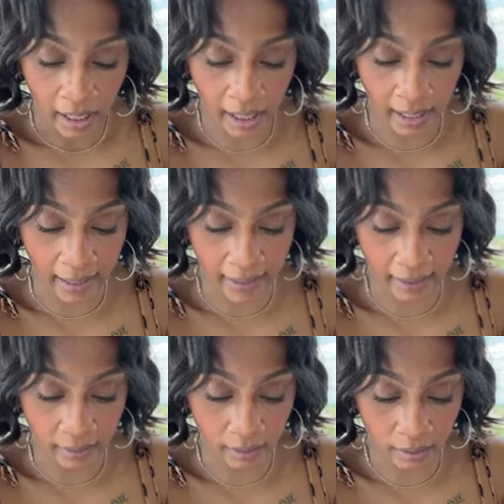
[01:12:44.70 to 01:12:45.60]

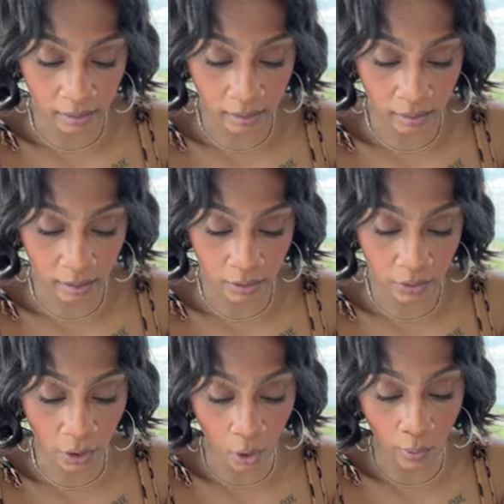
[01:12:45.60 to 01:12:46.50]
And
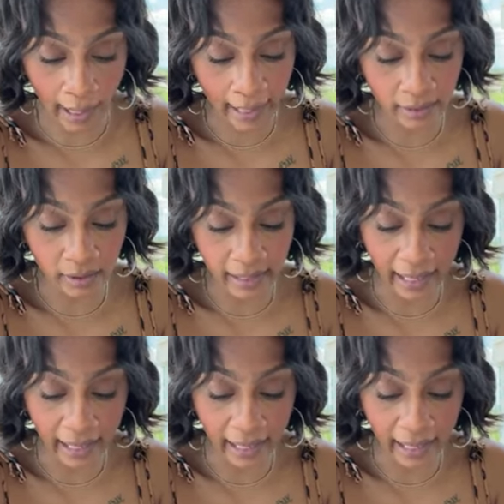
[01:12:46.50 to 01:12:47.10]
so after